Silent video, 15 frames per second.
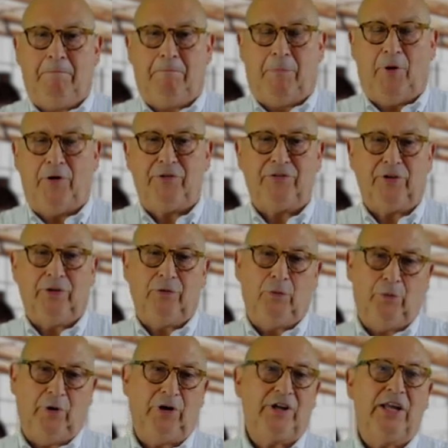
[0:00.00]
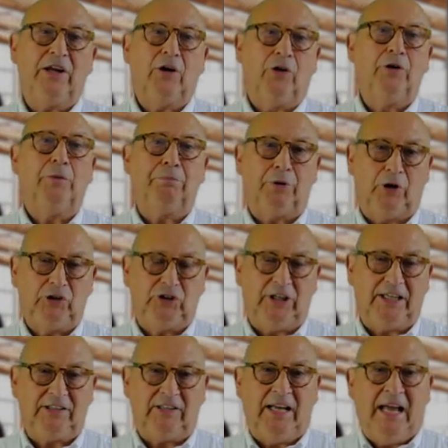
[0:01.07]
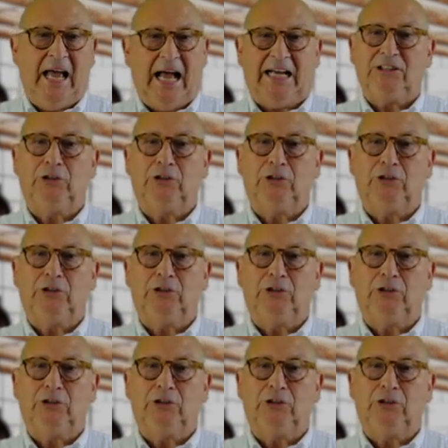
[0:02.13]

person working on the project has